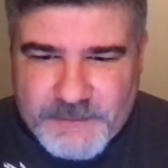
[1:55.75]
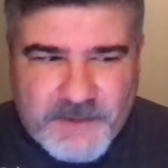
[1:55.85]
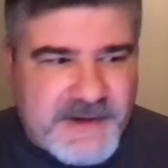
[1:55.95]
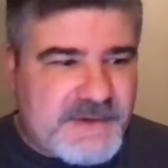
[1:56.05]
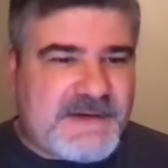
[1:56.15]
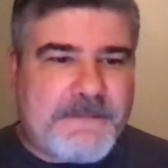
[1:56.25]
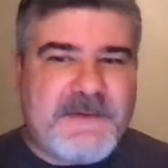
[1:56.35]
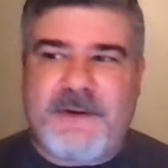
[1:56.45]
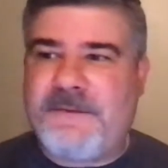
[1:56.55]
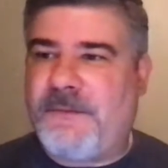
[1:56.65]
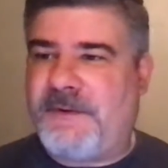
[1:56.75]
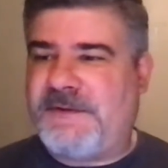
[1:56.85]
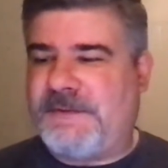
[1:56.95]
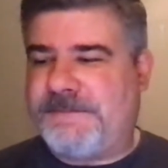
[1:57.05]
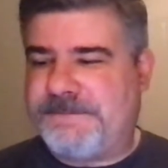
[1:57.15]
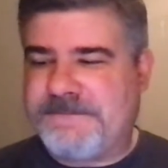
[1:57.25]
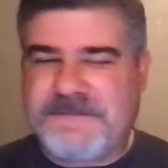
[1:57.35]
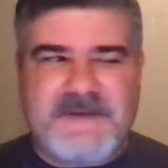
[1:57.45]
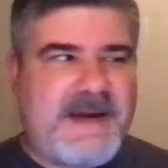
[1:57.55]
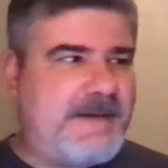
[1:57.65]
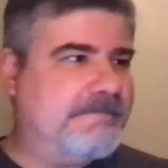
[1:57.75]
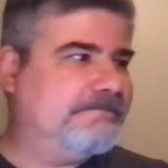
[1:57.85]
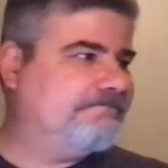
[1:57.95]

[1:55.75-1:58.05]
Well, here's something to look forward to, okay?